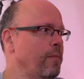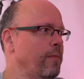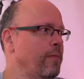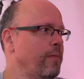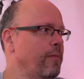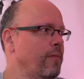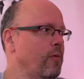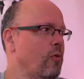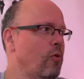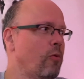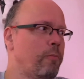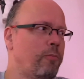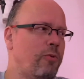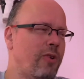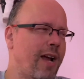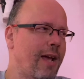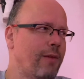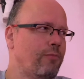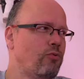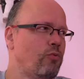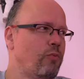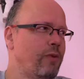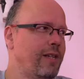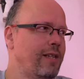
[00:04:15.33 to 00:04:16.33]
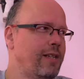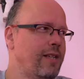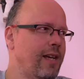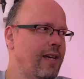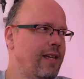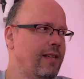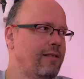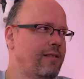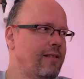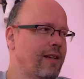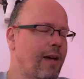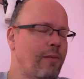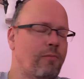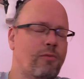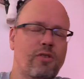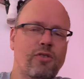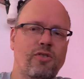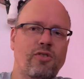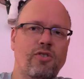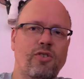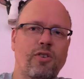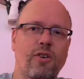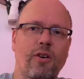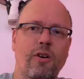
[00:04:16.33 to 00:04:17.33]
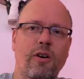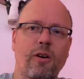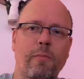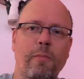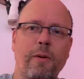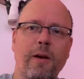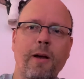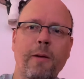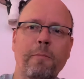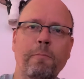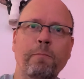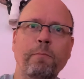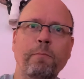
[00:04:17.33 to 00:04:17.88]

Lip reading: or perhaps we did, I'm not sure, but